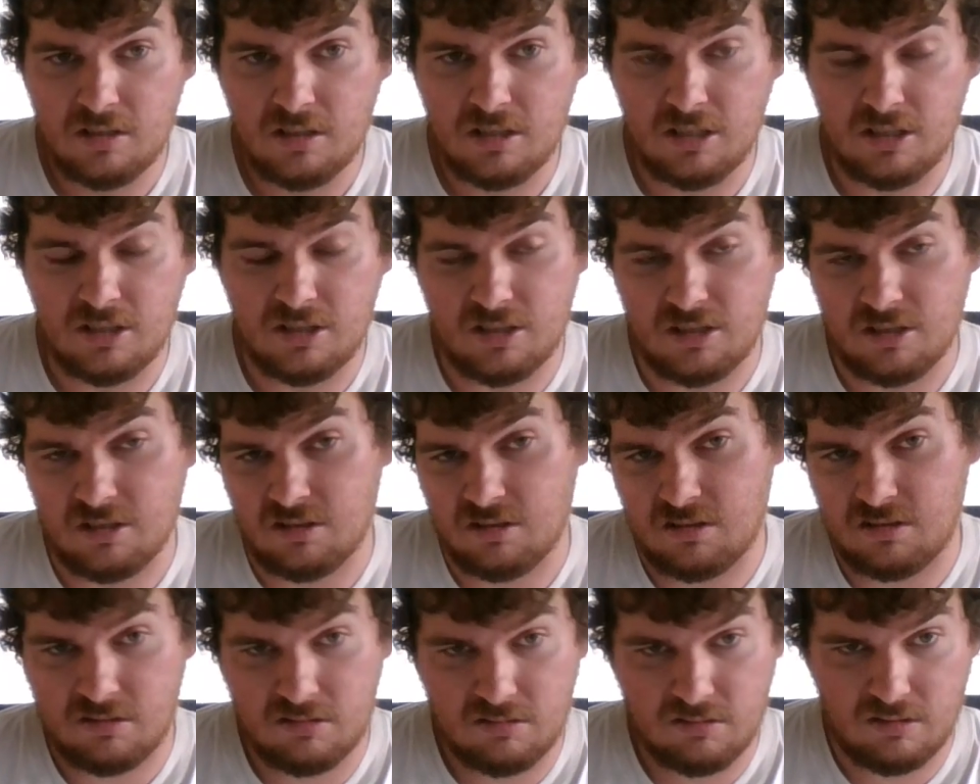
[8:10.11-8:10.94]
It's
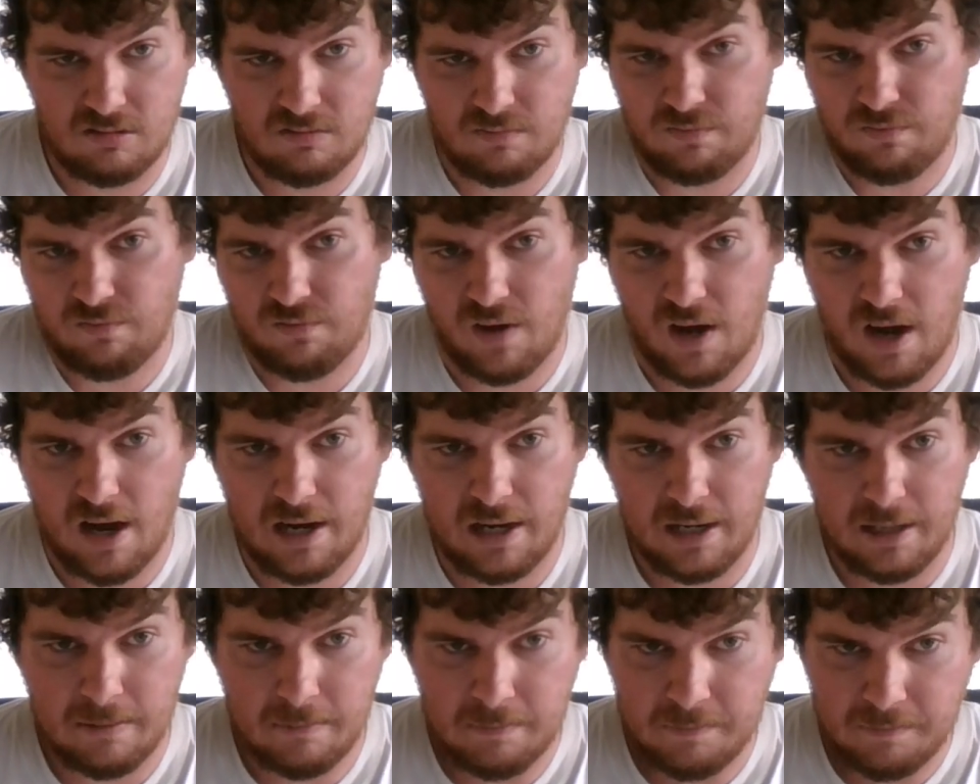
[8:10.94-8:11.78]
just
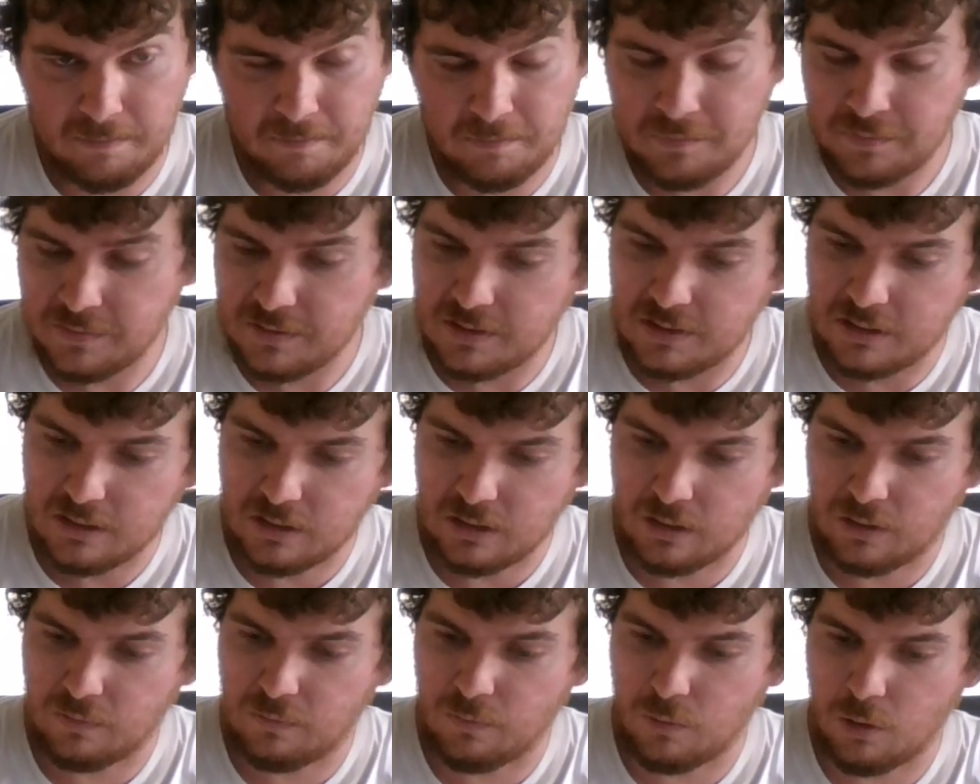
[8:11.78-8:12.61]
fine.
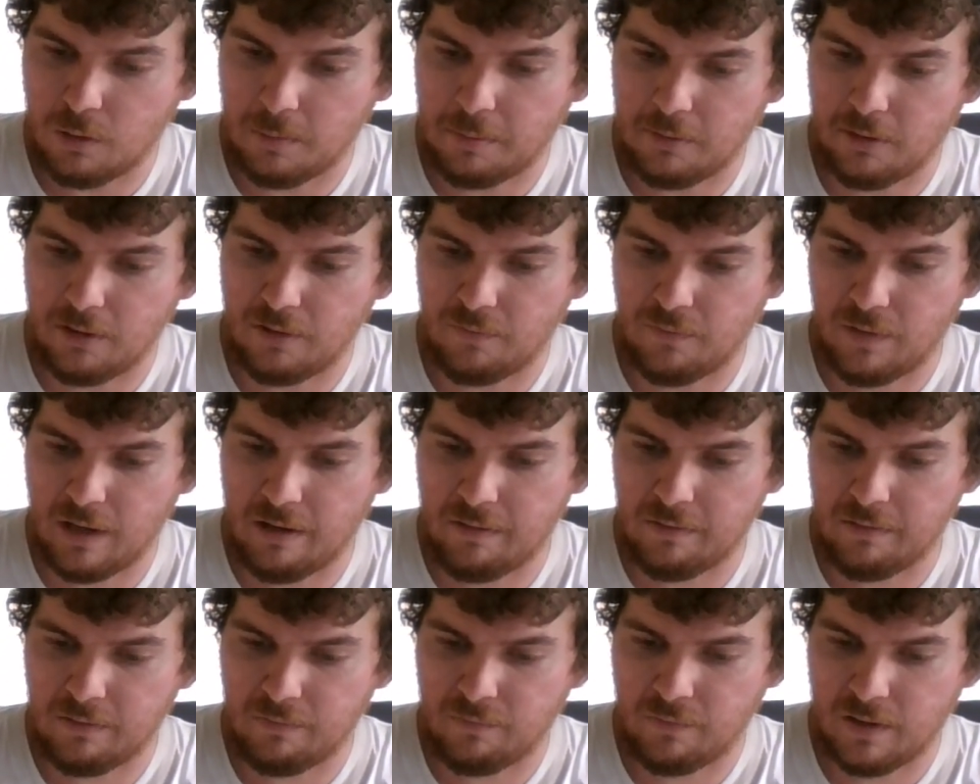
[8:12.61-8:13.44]
So 4.5
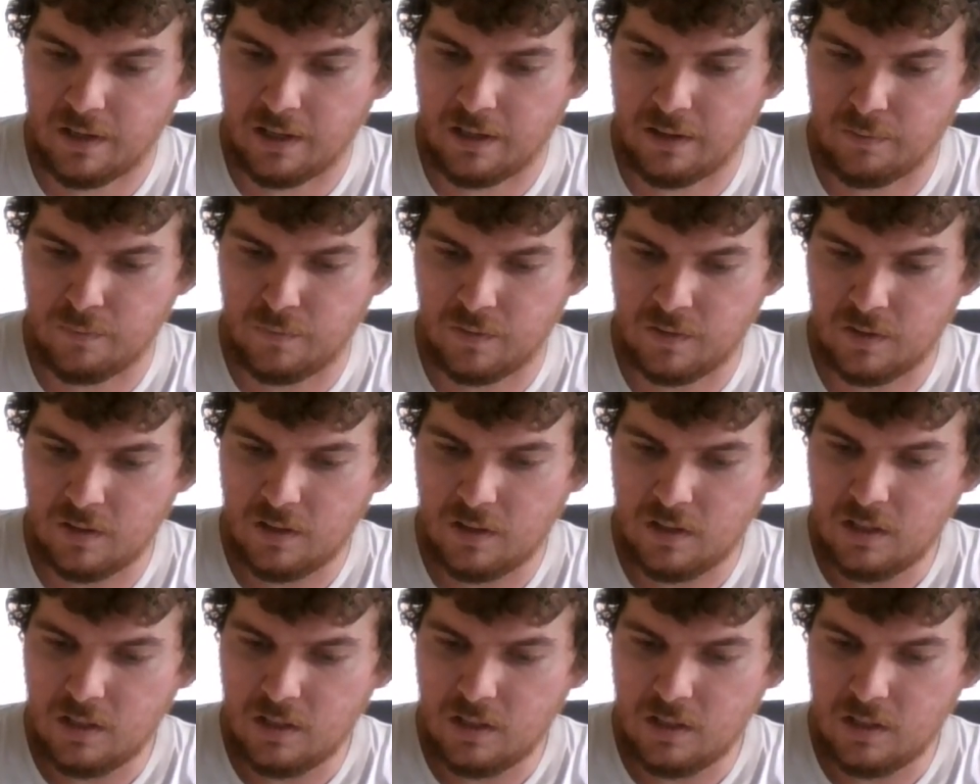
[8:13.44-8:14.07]
out of 5.